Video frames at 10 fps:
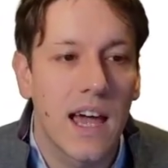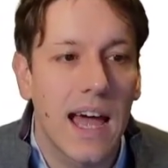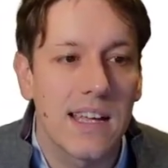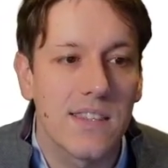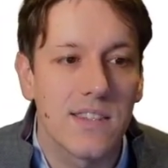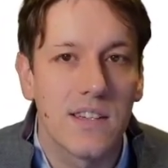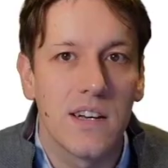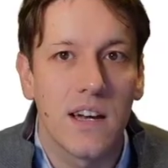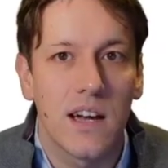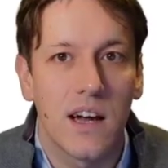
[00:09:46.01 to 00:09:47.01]
and
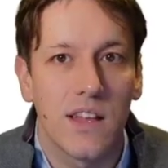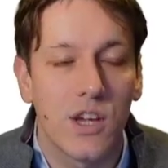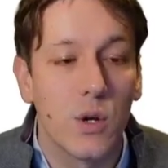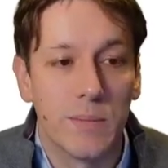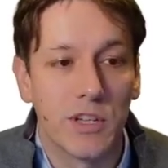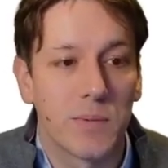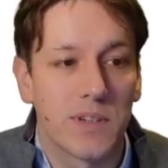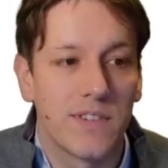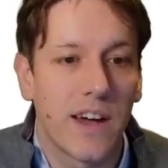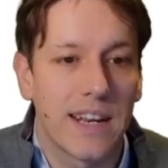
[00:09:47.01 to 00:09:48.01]
the only multiple
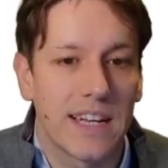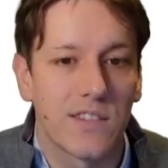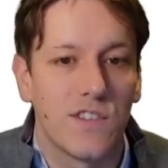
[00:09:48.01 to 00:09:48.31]
of 9 out